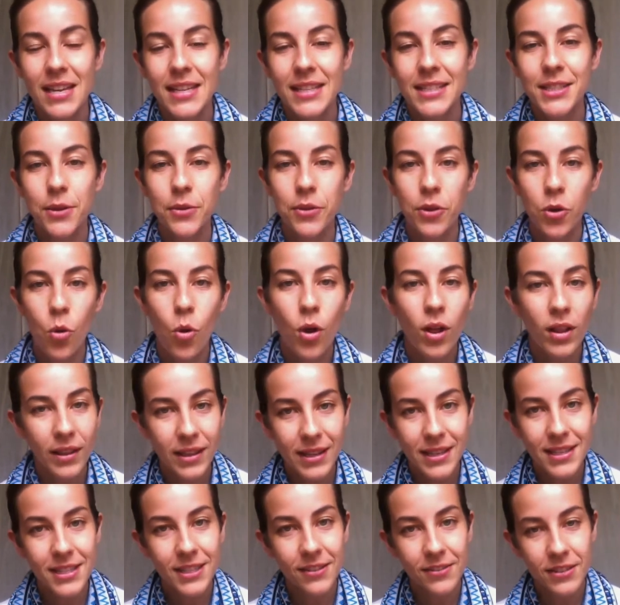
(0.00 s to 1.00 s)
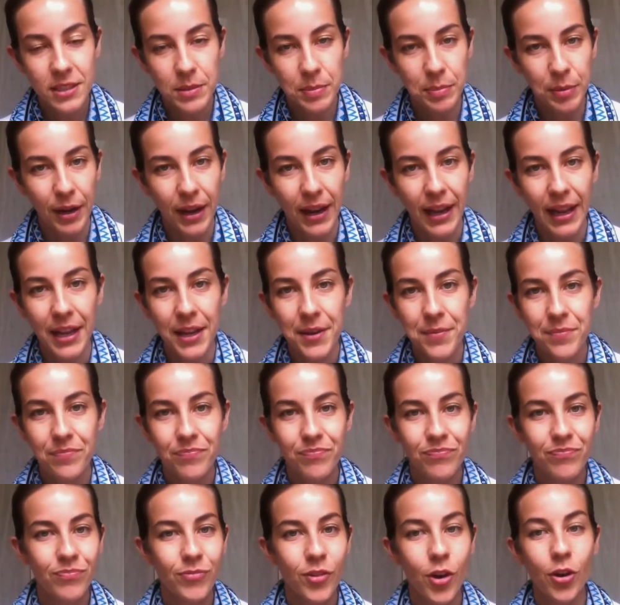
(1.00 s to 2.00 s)
So the qualities of spring
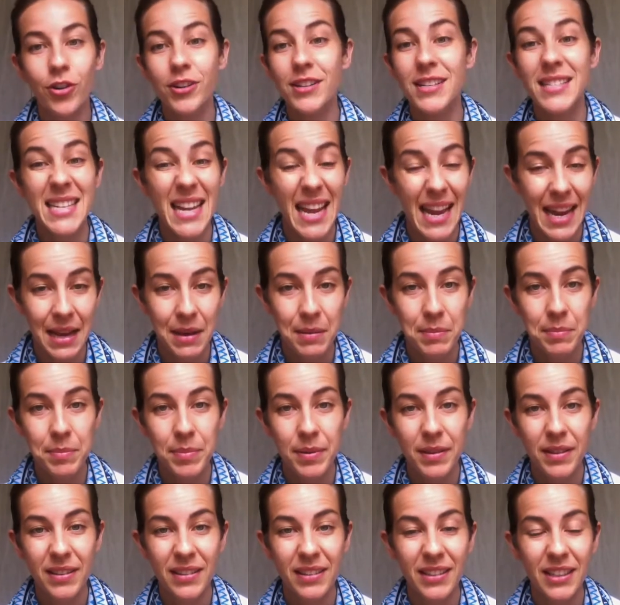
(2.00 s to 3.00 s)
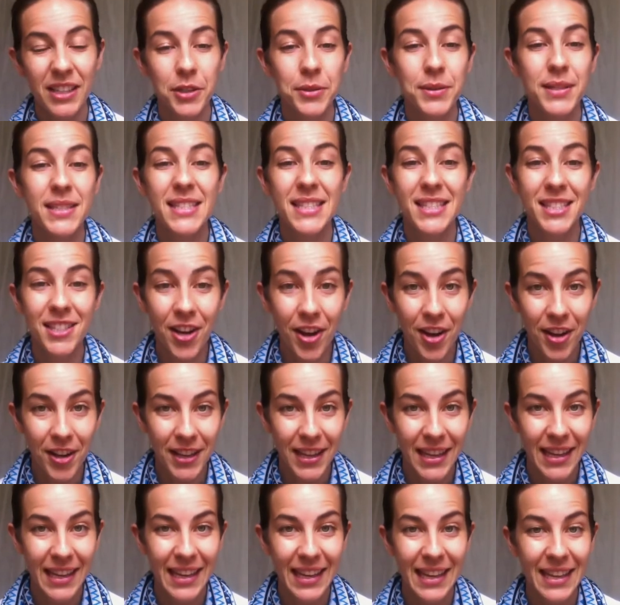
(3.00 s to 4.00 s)
are damp, you know, it's
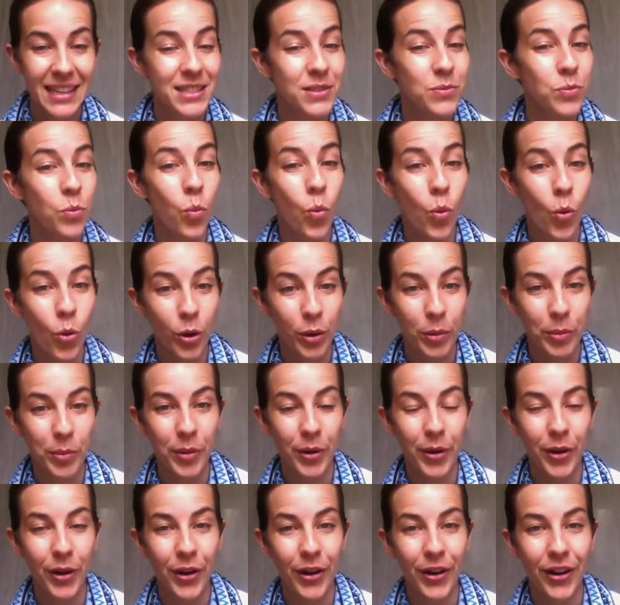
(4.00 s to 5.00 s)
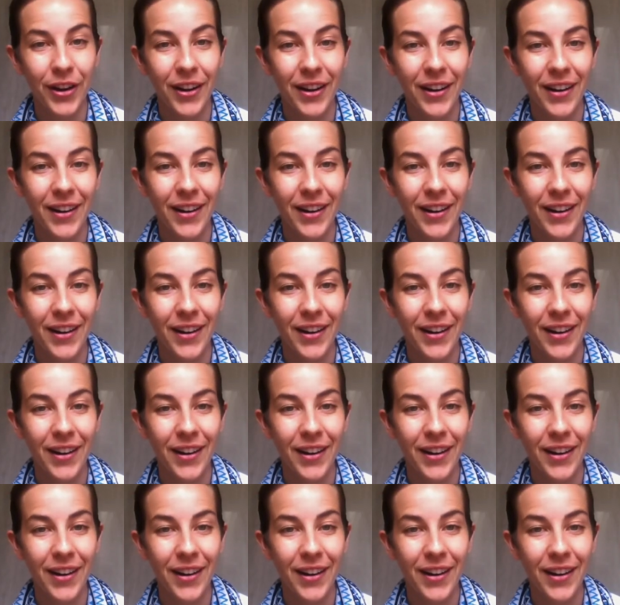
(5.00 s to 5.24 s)
soggy, it's warmer.